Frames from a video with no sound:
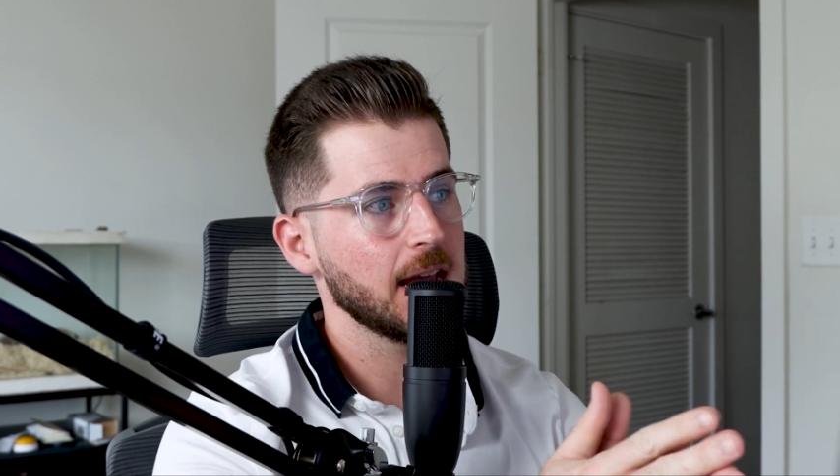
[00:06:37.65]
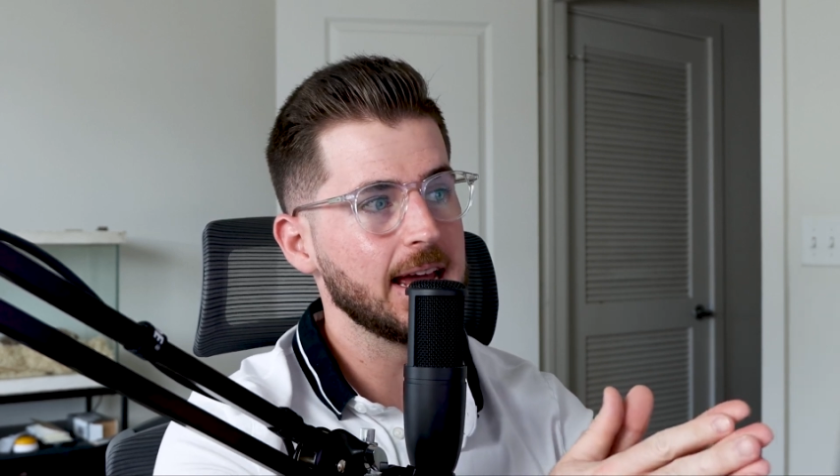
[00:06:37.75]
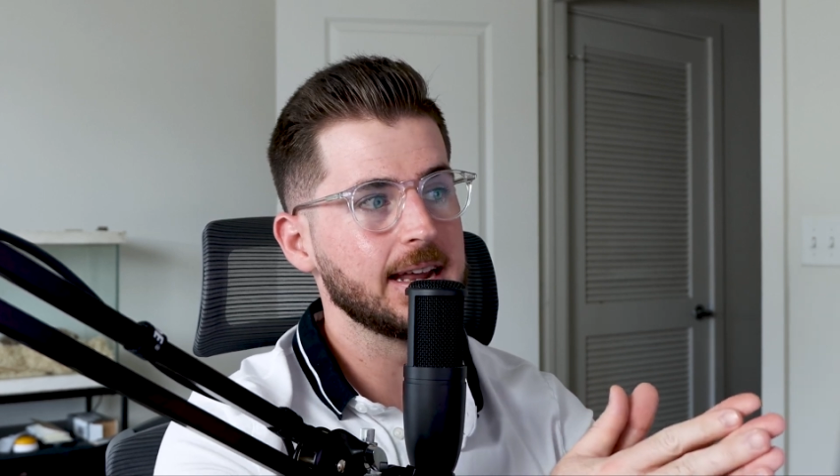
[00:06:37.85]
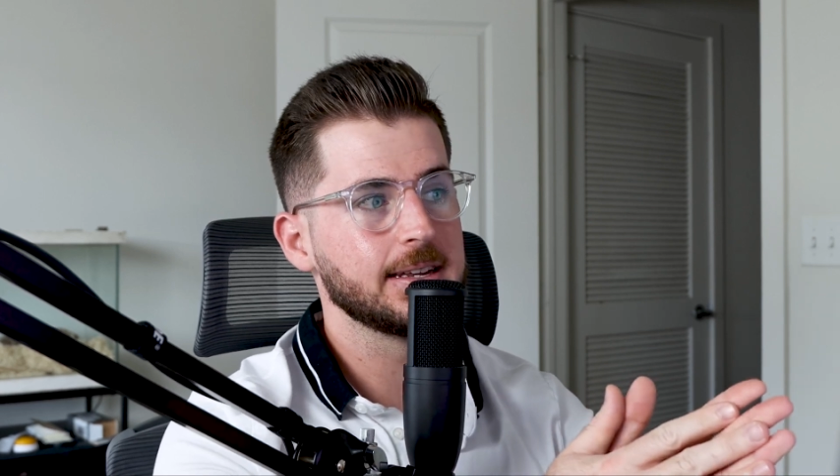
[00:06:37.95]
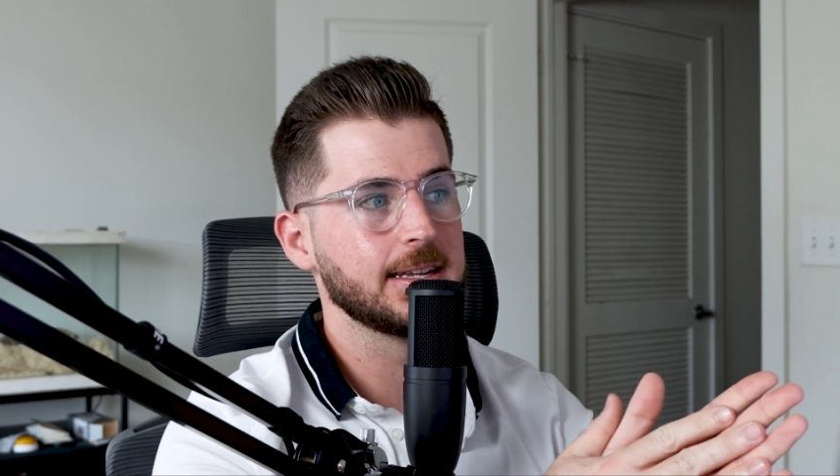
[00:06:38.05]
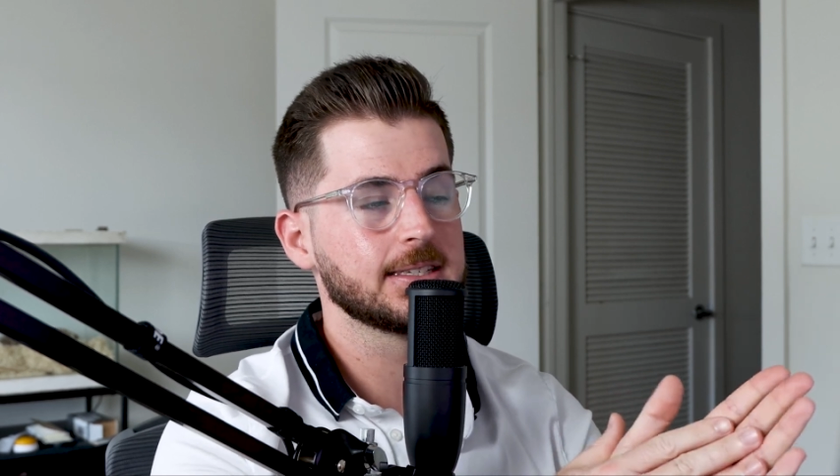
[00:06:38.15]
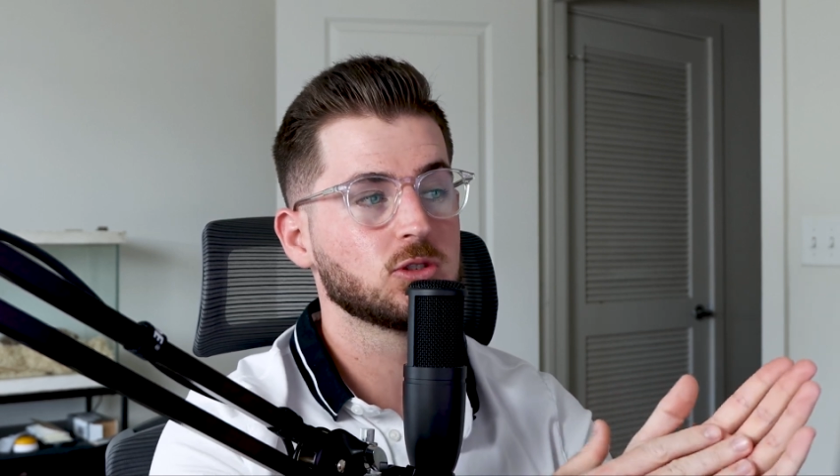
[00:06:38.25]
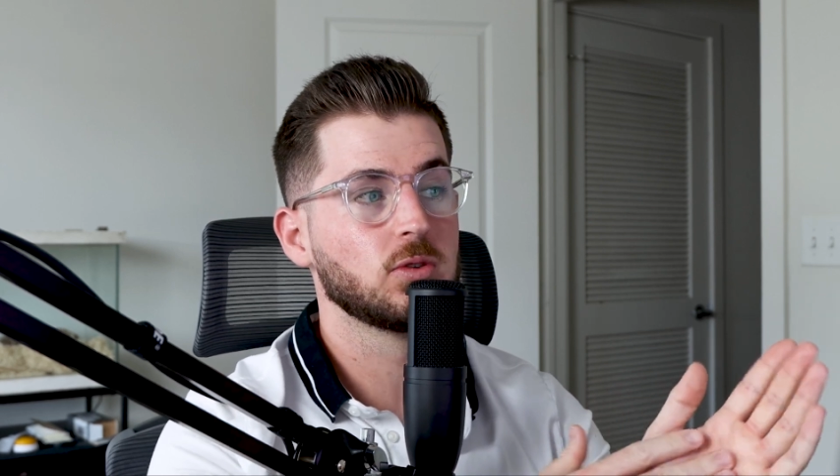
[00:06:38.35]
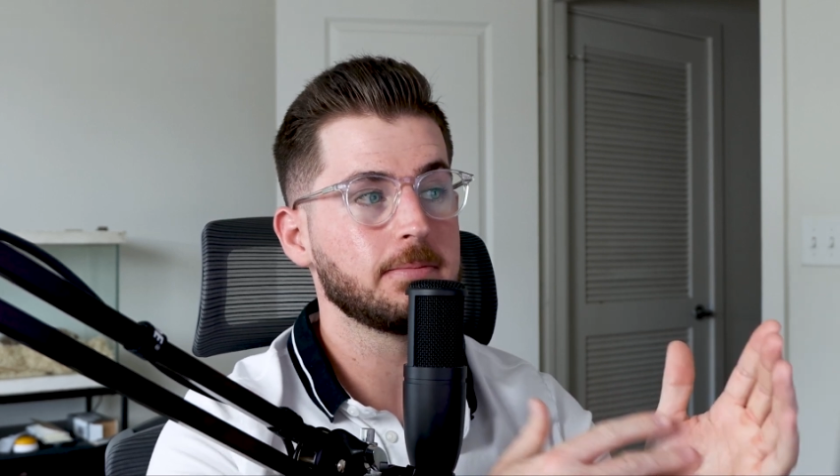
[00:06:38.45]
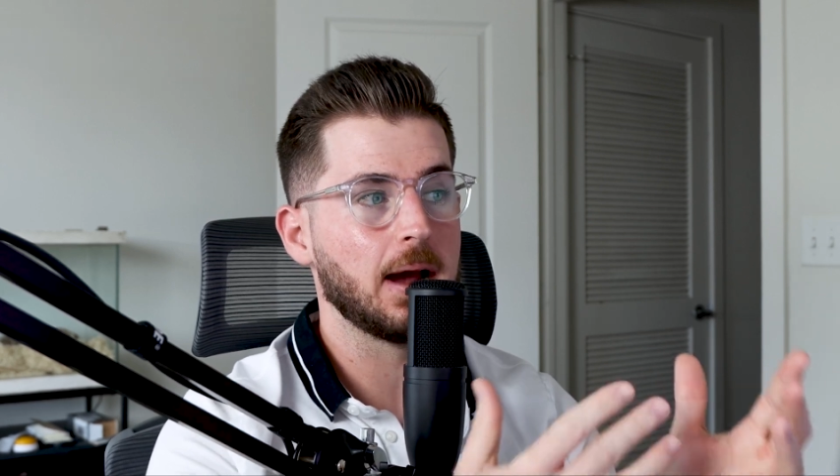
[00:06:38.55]
And this
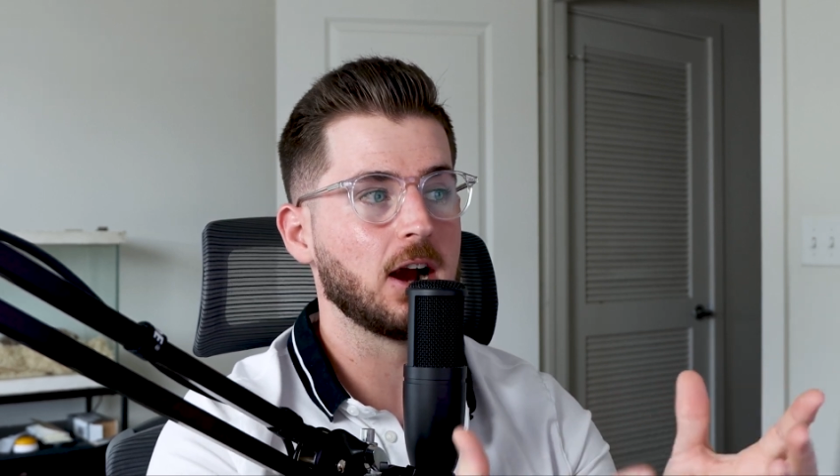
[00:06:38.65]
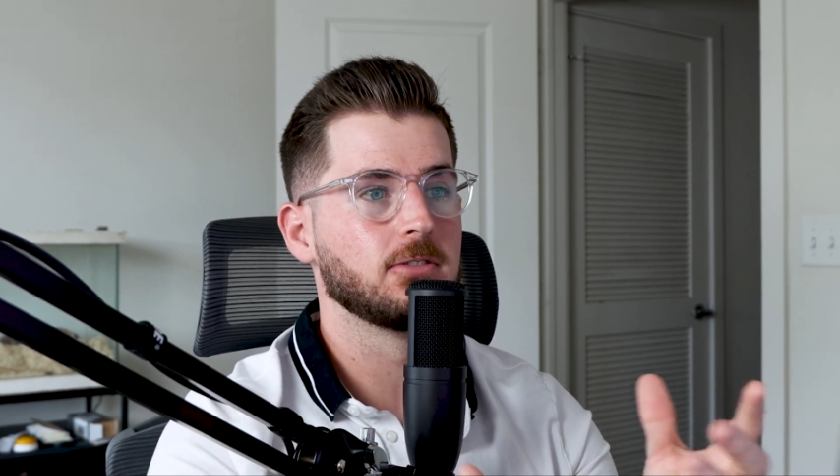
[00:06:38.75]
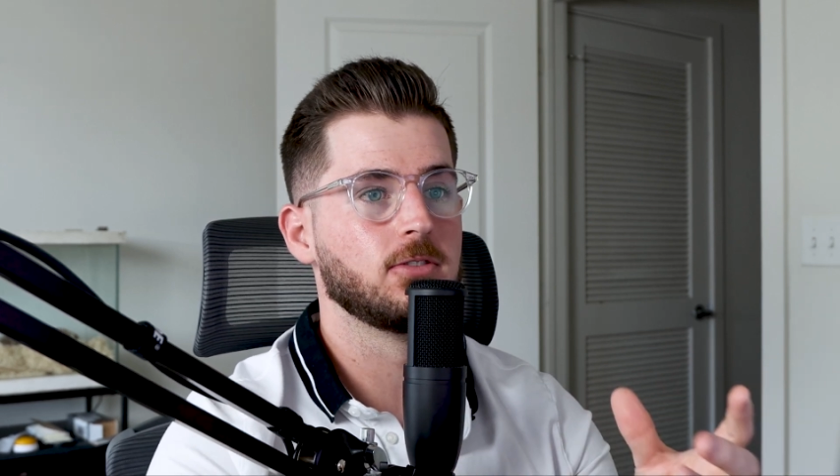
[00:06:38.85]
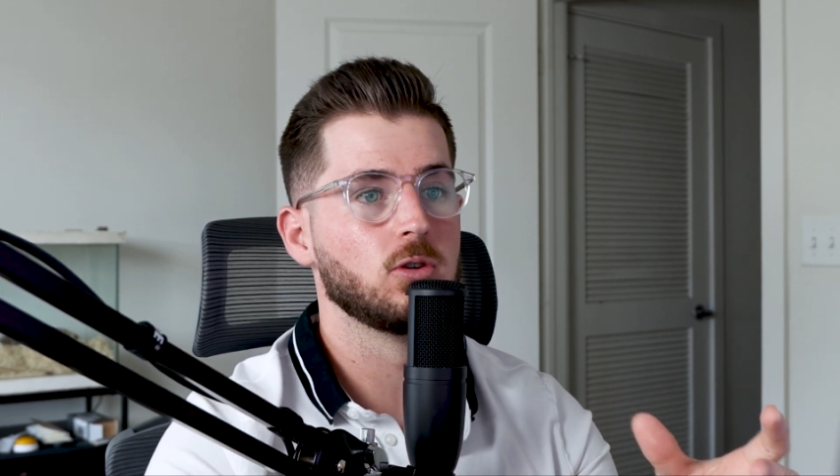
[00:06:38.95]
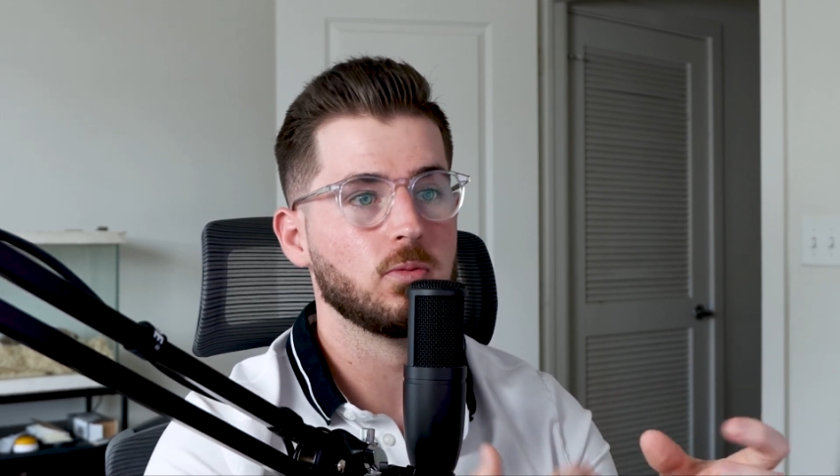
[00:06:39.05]
is really powerful.